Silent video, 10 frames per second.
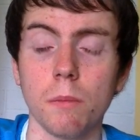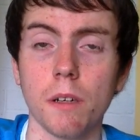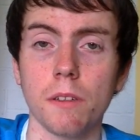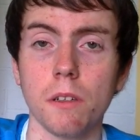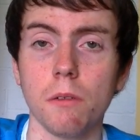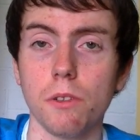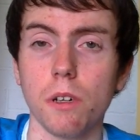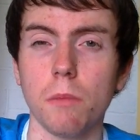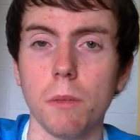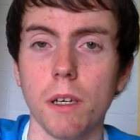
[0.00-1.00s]
part 2,
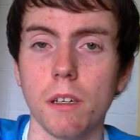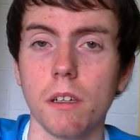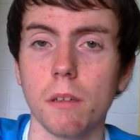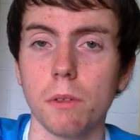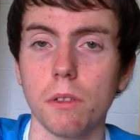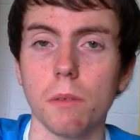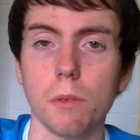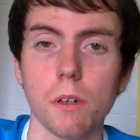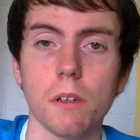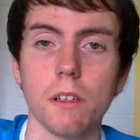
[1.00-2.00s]
which I'll be making and putting
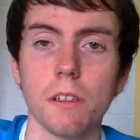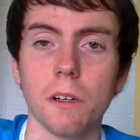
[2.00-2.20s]
up shortly.